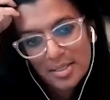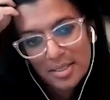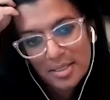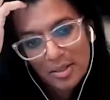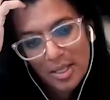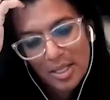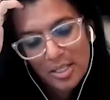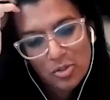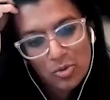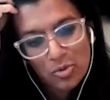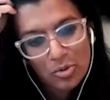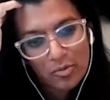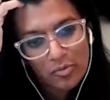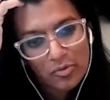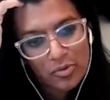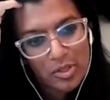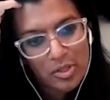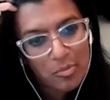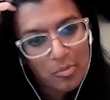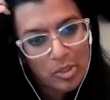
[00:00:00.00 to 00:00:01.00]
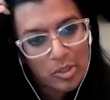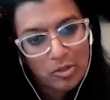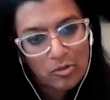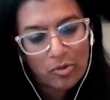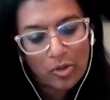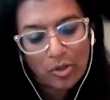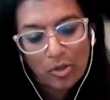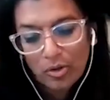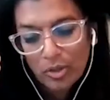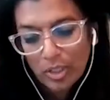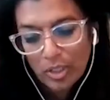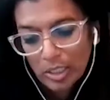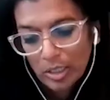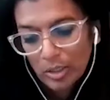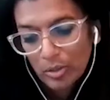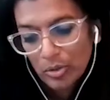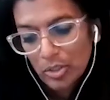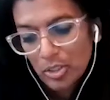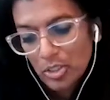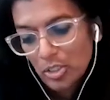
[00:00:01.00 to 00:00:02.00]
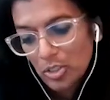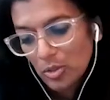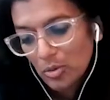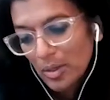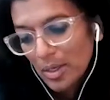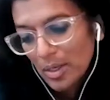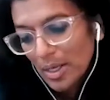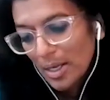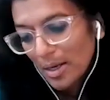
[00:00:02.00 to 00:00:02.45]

And that's sort of somewhat you've already alluded to,